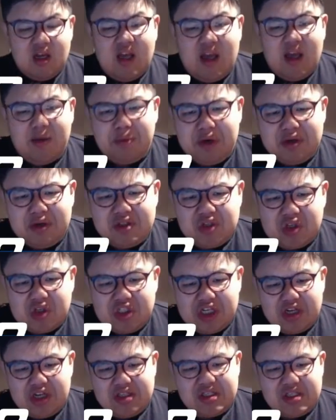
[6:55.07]
And we also
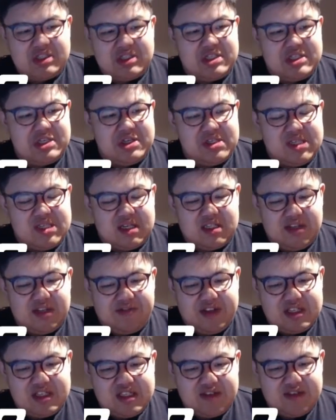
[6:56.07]
chose not to use our
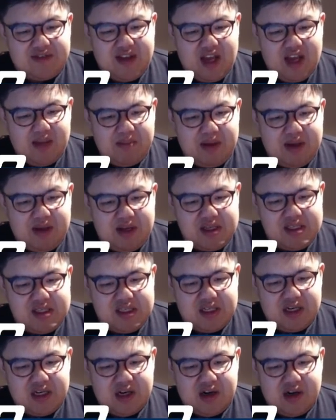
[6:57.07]
defensive card because,
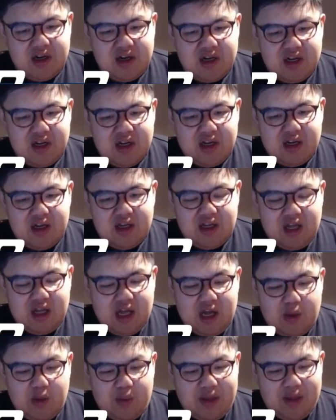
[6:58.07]
you know,
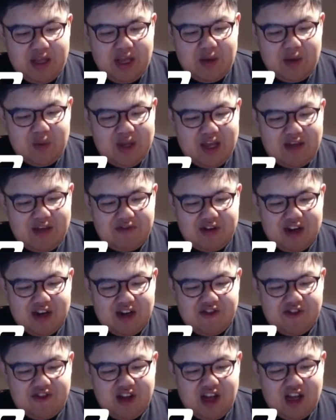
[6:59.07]
we have
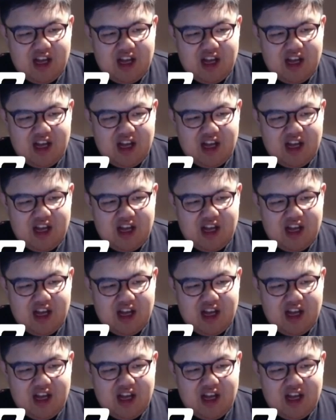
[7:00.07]
enough